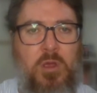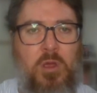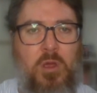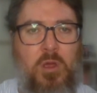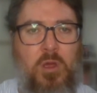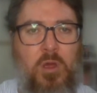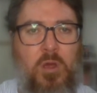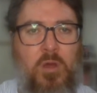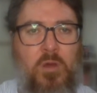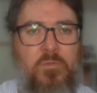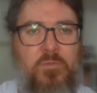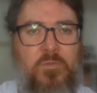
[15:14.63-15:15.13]

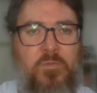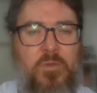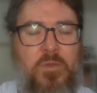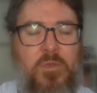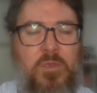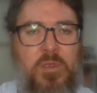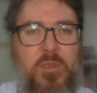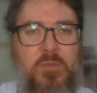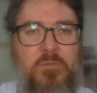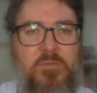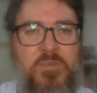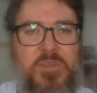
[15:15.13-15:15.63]
of
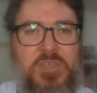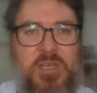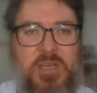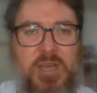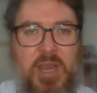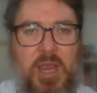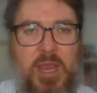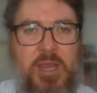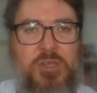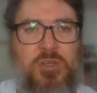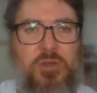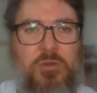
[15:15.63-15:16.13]

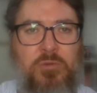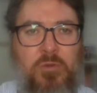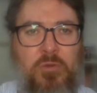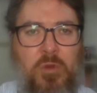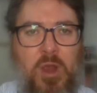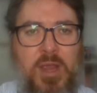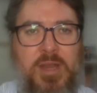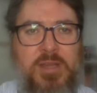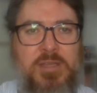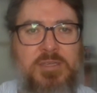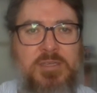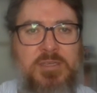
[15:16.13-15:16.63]
visitation
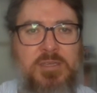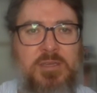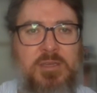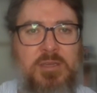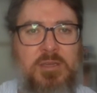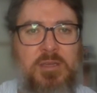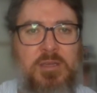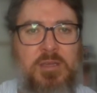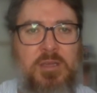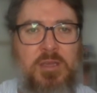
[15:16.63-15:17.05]
rights,